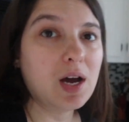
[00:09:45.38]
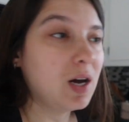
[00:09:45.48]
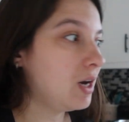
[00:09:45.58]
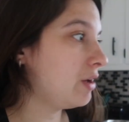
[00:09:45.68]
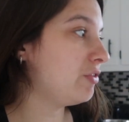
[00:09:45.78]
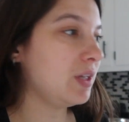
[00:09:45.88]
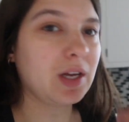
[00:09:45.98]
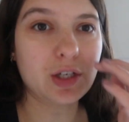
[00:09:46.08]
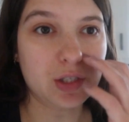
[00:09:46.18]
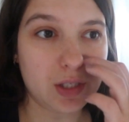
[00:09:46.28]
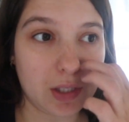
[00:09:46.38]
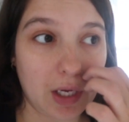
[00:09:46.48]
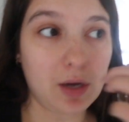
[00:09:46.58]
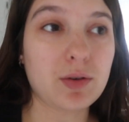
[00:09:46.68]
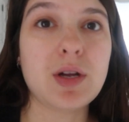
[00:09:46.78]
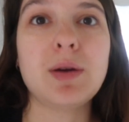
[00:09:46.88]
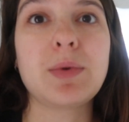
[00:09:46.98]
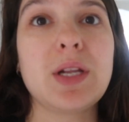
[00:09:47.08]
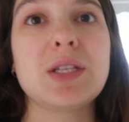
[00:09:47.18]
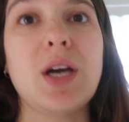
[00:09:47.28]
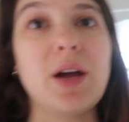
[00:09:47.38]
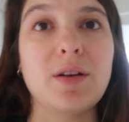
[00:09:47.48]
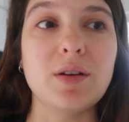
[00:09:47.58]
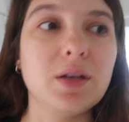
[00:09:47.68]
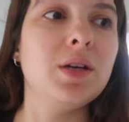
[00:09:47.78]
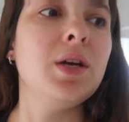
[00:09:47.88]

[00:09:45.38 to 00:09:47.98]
Oh, I feel like I should sit down. I'm getting tired.